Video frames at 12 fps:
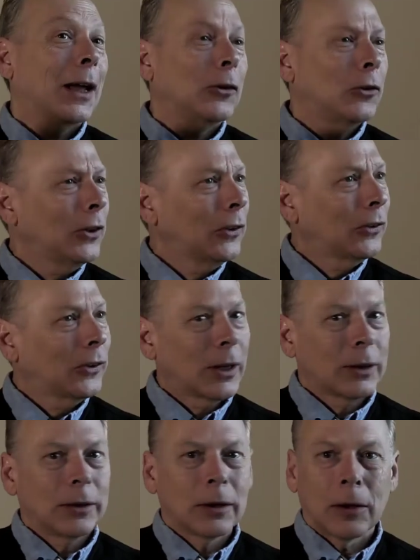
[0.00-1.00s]
And she
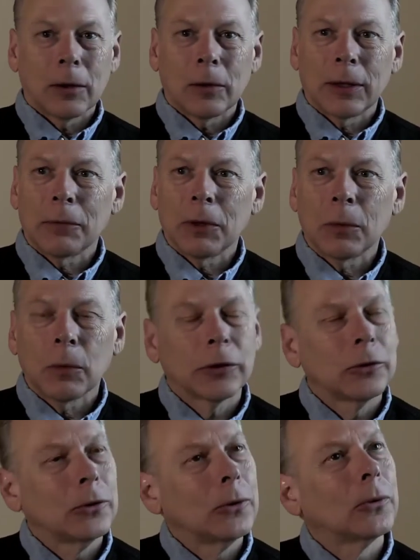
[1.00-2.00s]
said, you know, given
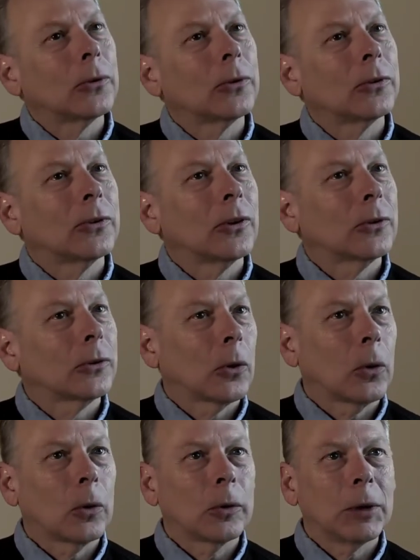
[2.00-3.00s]
what you just
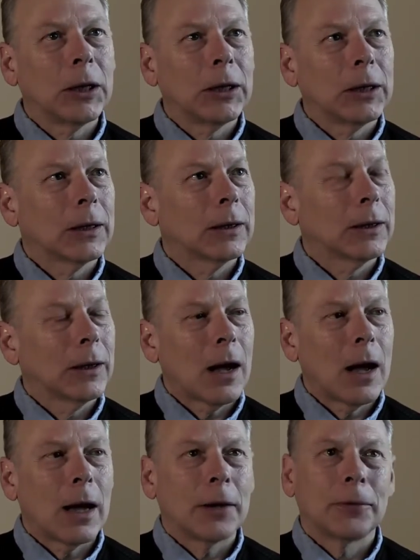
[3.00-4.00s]
told me,
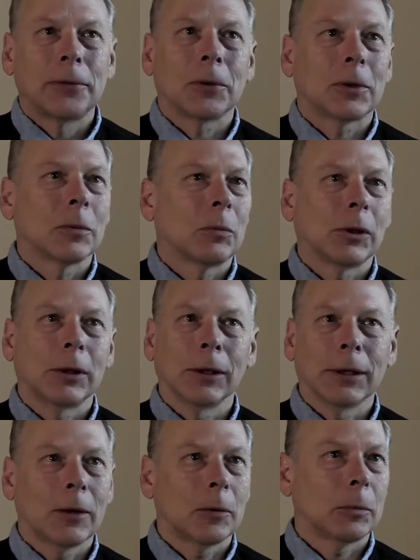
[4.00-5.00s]
I feel
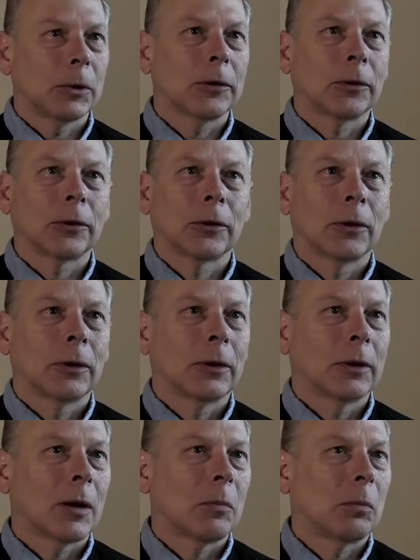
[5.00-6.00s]
completely helpless.
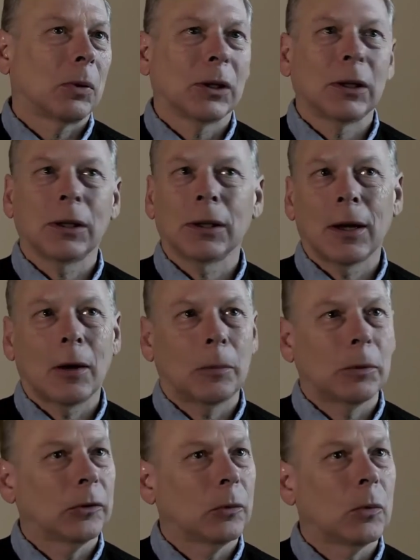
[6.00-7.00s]
Completely
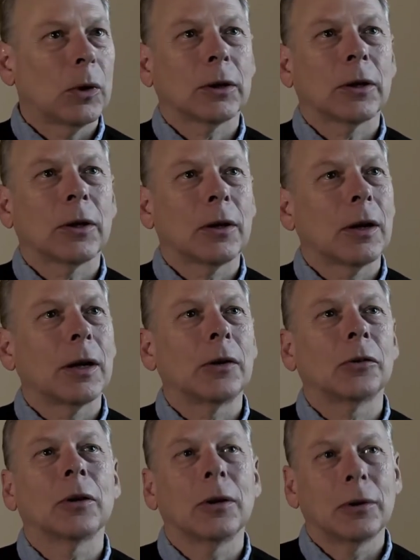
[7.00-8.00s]
helpless. What can I
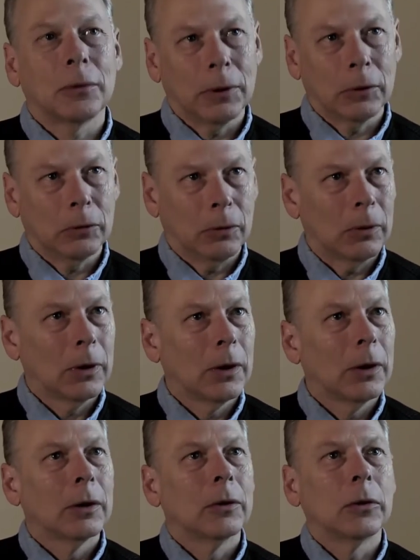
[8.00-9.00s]
as an individual
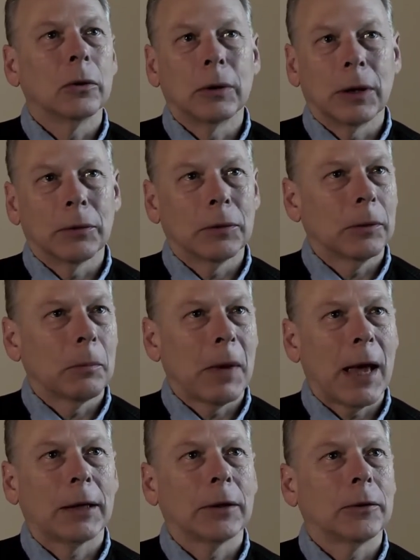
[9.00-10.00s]
do given the
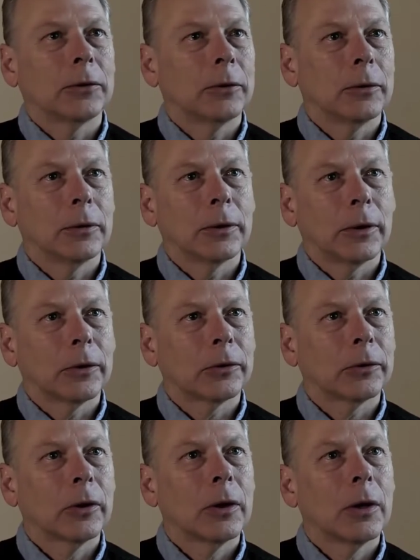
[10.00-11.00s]
magnitude of
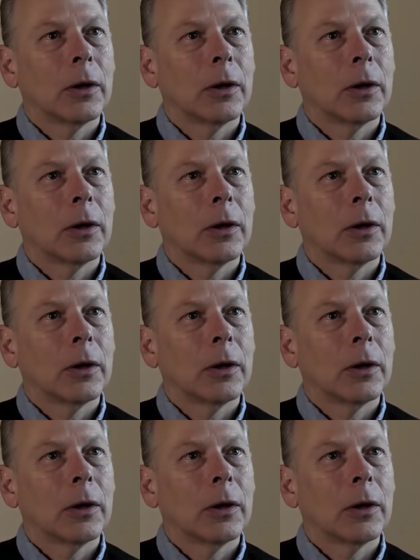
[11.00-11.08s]
this?